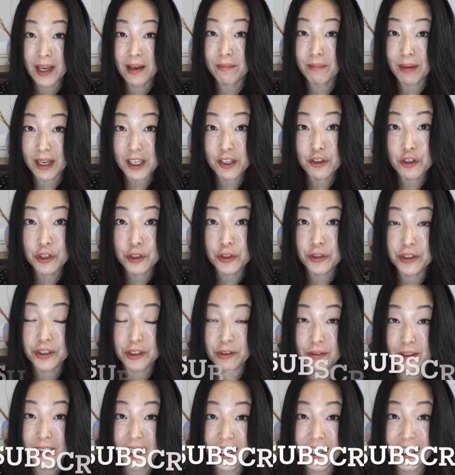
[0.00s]
make sure
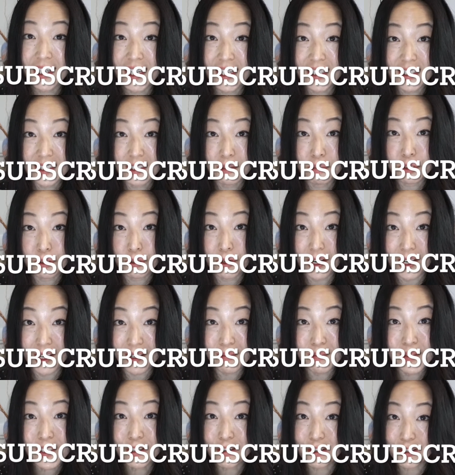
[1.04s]
you like and
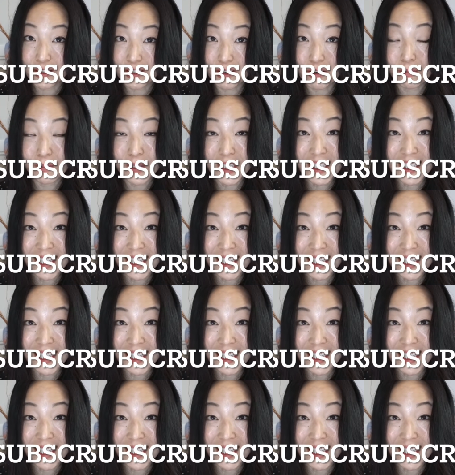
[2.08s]
subscribe so you don't miss